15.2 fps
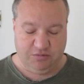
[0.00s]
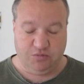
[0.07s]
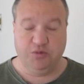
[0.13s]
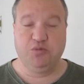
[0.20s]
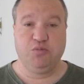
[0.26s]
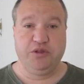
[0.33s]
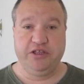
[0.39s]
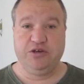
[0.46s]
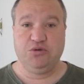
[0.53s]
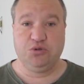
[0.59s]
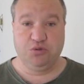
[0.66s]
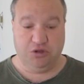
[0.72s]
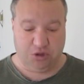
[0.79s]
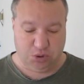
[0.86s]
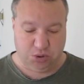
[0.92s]
when they were
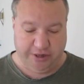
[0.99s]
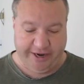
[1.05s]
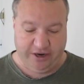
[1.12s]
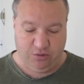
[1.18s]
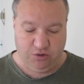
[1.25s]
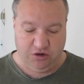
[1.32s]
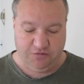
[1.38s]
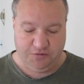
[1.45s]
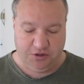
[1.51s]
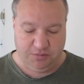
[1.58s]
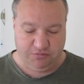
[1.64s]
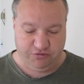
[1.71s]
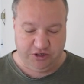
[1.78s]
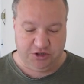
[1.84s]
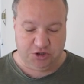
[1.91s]
doing the track work for the
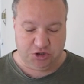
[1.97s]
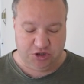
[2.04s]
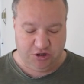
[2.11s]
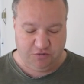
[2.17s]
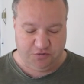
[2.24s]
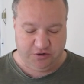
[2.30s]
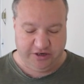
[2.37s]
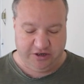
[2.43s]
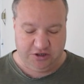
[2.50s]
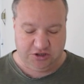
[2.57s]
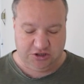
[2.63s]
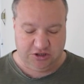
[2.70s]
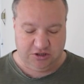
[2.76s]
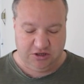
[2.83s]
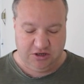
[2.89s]
bridge over
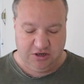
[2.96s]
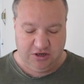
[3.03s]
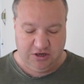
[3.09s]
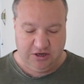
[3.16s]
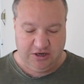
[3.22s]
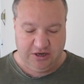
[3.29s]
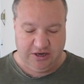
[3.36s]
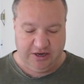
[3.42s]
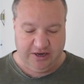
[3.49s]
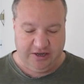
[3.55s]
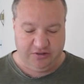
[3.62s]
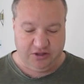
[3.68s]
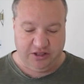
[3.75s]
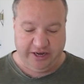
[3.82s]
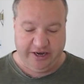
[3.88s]
Ellison,
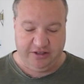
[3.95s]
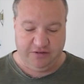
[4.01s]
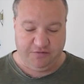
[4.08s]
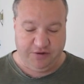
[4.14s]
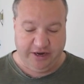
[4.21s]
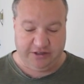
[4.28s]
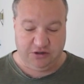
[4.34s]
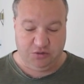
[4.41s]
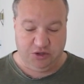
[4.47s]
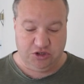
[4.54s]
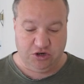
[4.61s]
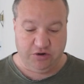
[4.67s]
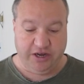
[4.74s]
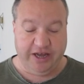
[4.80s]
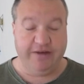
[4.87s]
and the fact that we
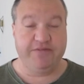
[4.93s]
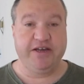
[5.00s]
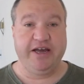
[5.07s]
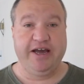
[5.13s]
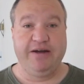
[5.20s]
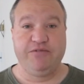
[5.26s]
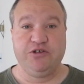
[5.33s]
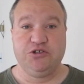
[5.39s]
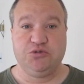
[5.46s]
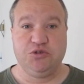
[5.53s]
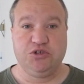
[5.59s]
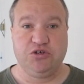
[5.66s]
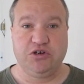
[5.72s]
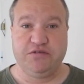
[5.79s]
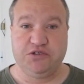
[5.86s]
don't have cameras,
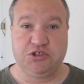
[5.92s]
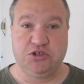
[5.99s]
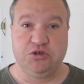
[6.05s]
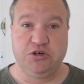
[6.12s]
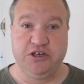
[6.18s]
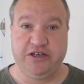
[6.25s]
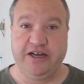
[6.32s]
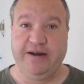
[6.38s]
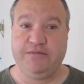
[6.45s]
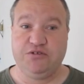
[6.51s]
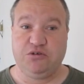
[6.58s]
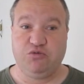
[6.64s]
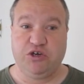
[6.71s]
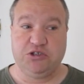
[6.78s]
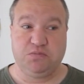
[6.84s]
we don't have security
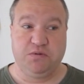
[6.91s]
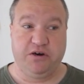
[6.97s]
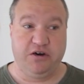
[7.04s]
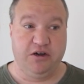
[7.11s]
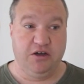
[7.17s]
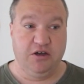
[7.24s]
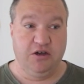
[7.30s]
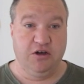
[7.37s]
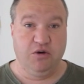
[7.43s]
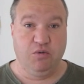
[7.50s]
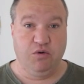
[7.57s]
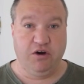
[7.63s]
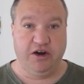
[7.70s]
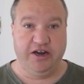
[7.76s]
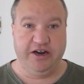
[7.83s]
cameras at Westbury,
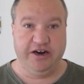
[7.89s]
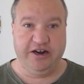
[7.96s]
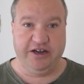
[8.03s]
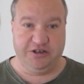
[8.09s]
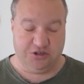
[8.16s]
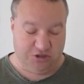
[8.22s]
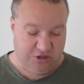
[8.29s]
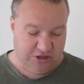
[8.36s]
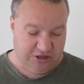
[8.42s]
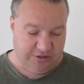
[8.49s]
whereas